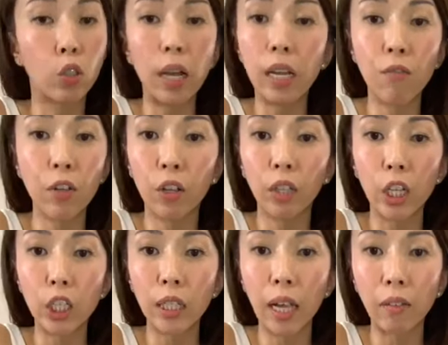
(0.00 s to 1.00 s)
can't leave it on
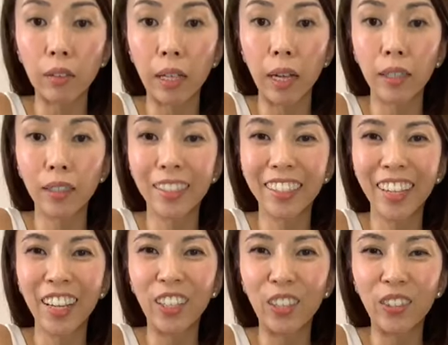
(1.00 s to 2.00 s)
the kitchen counter.
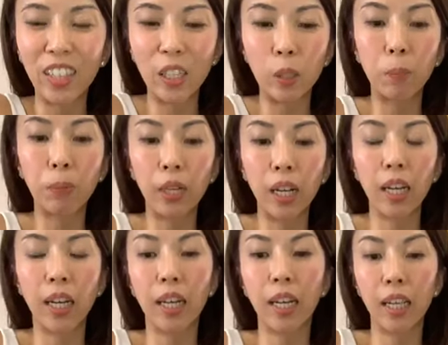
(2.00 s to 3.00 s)
You need to put
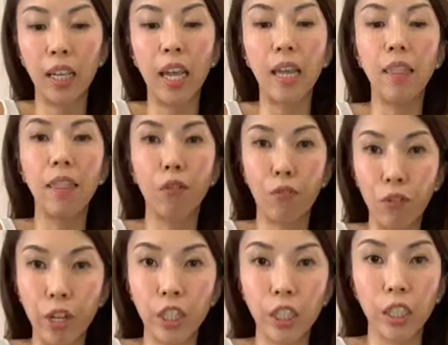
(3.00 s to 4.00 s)
it in the
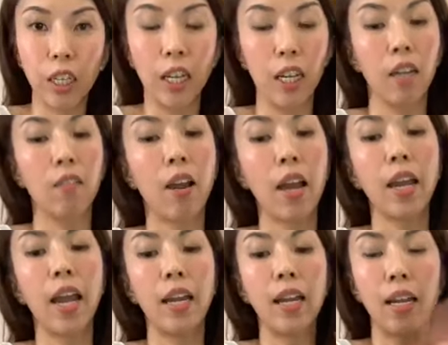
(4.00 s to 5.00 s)
fridge,
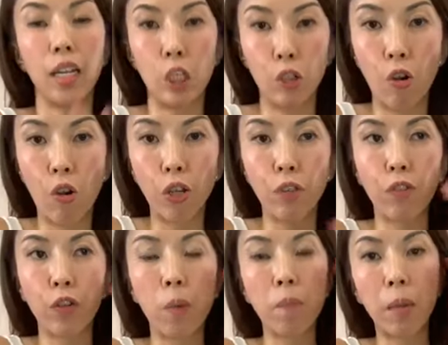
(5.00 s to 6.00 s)
right, and let it thaw.
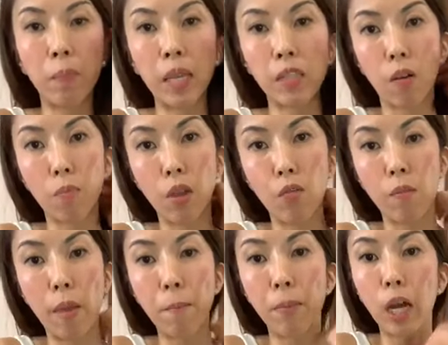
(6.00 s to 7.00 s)
If you've got a big piece of meat,
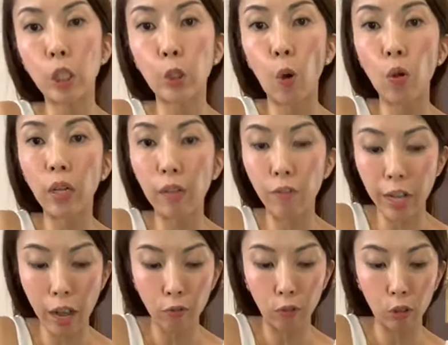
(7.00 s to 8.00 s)
remember, don't leave
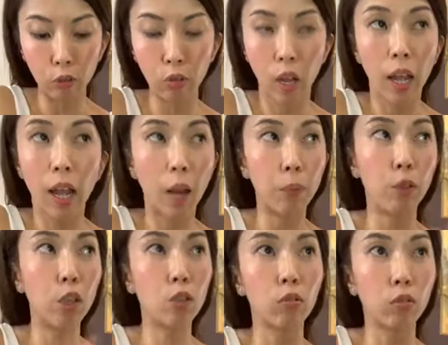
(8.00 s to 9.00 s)
it out for
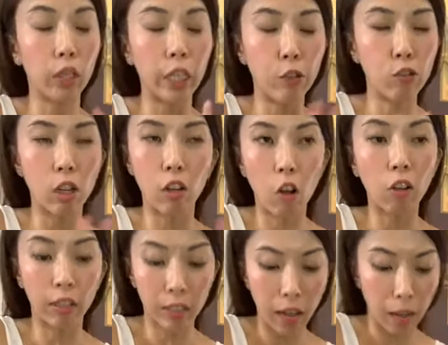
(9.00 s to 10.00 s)
you need to use a
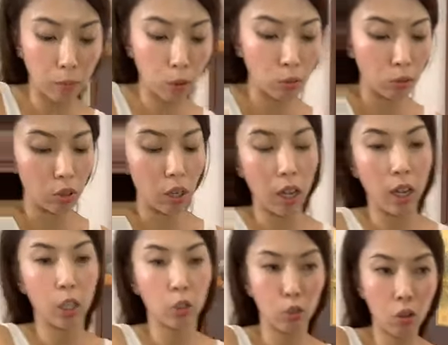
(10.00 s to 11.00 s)
longer time to
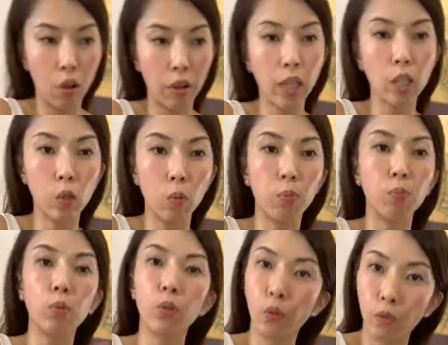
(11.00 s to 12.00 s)
thaw it, so
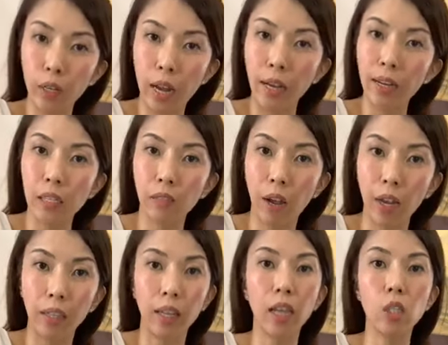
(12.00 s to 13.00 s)
put it overnight, that's
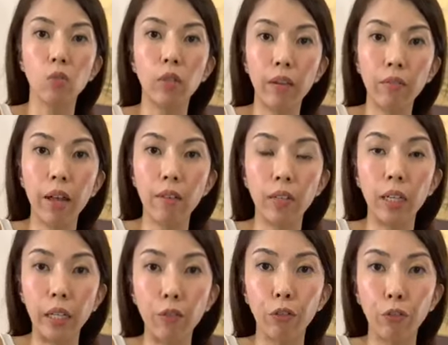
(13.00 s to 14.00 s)
fine. Okay, so never
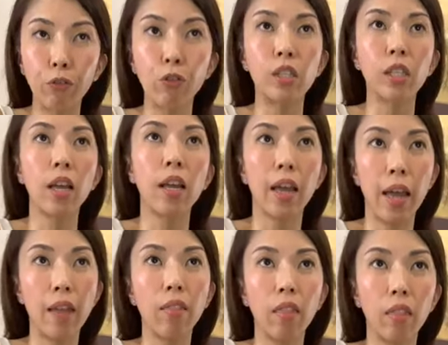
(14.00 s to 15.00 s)
ever leave your foods
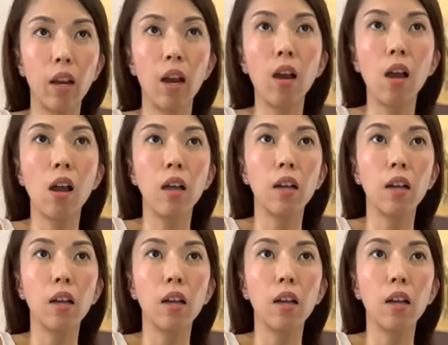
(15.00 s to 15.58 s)
at the